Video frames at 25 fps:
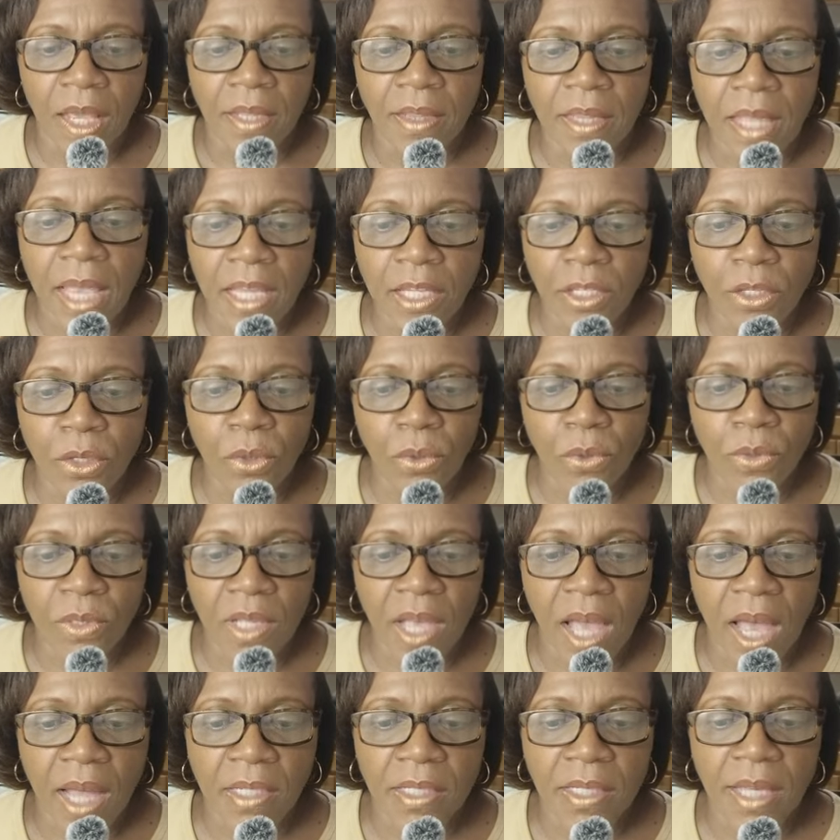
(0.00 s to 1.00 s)
They use
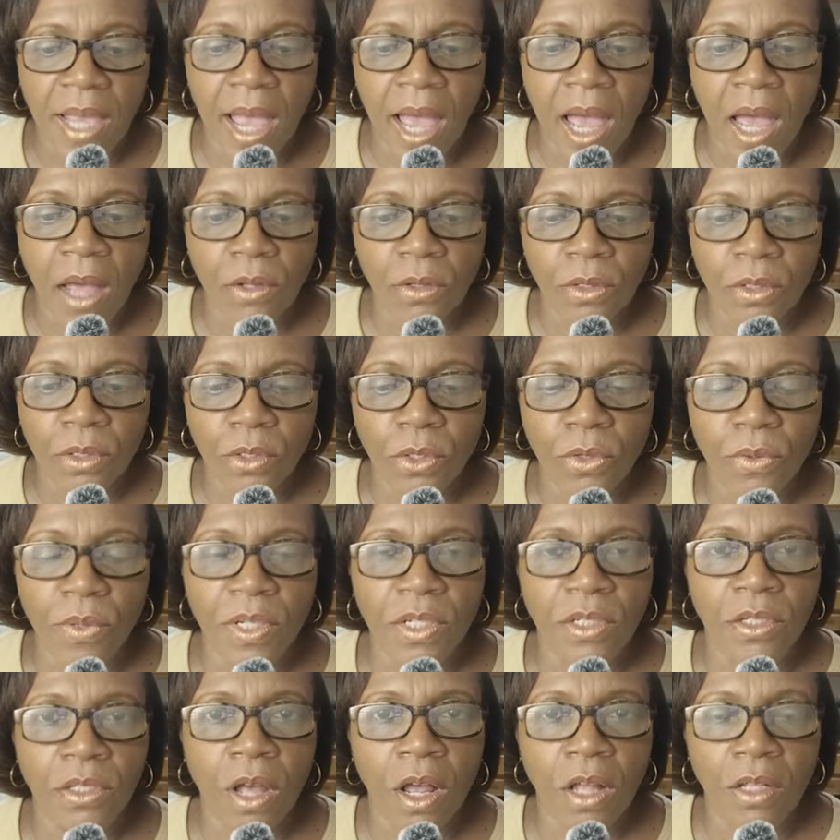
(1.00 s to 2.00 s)
God's house to
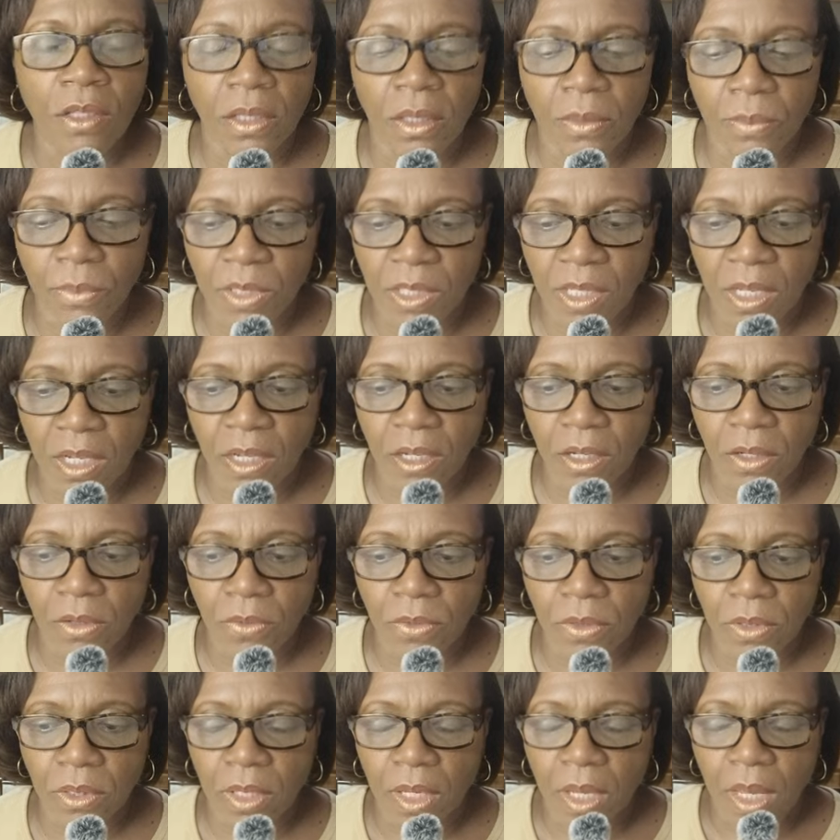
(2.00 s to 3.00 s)
exalt
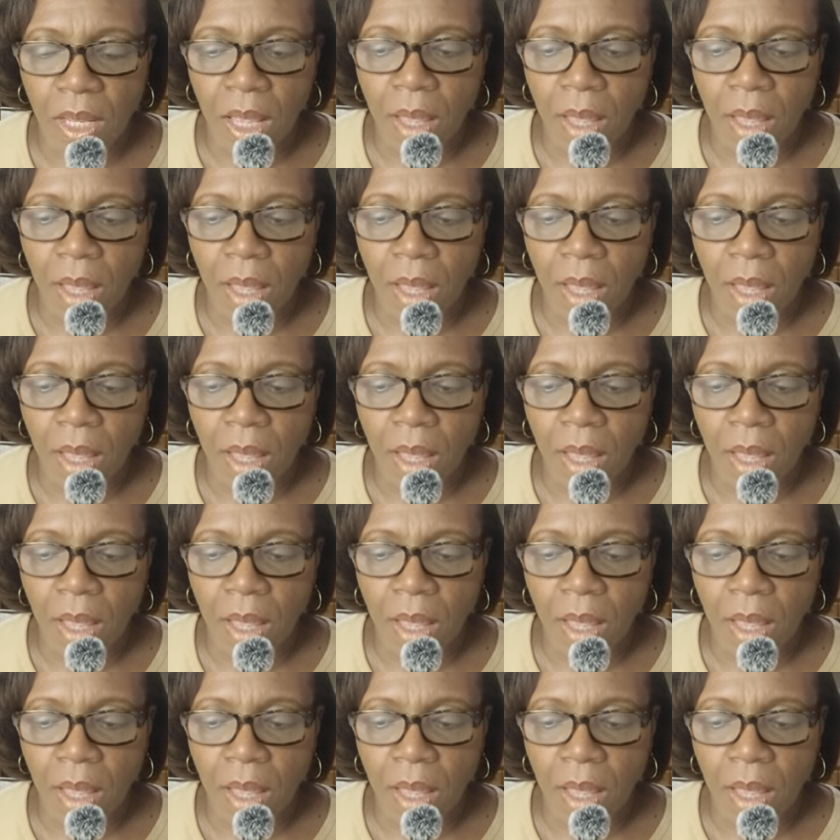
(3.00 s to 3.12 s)
themselves,